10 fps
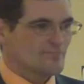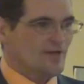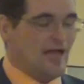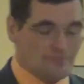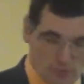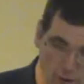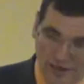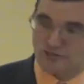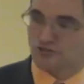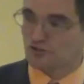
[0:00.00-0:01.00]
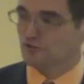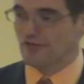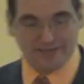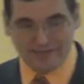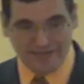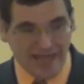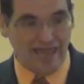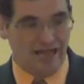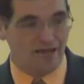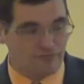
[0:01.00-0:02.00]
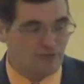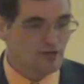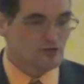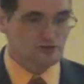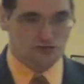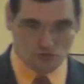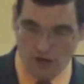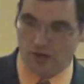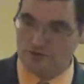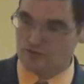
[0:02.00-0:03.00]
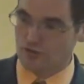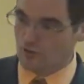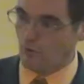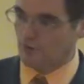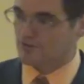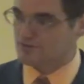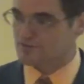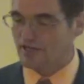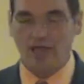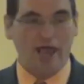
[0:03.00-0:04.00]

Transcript: I'm quite sure they didn't have Strong's Concordance